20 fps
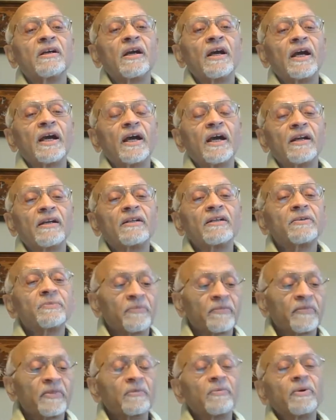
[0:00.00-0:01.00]
And
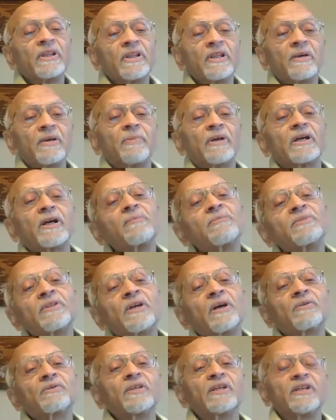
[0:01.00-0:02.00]
when they become
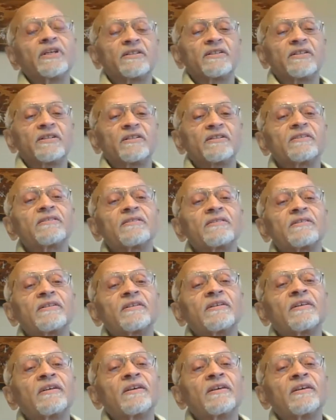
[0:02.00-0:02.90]
South Asians,